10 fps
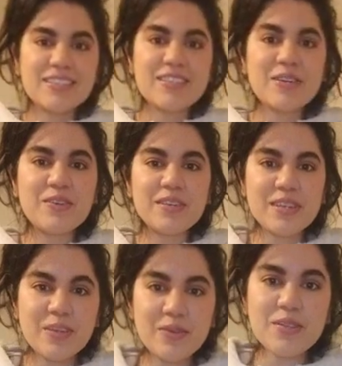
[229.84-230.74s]
So it
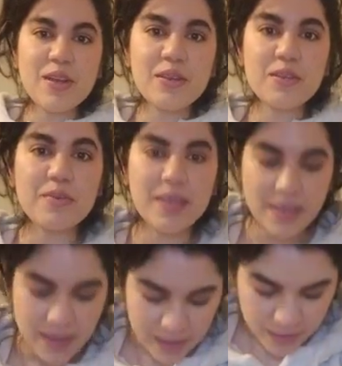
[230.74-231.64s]
goes all the
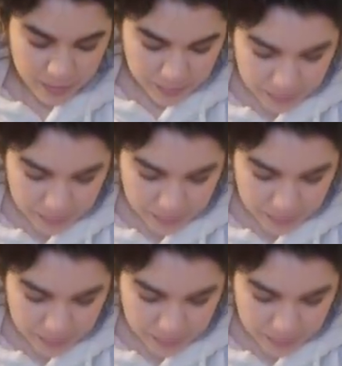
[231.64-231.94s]
way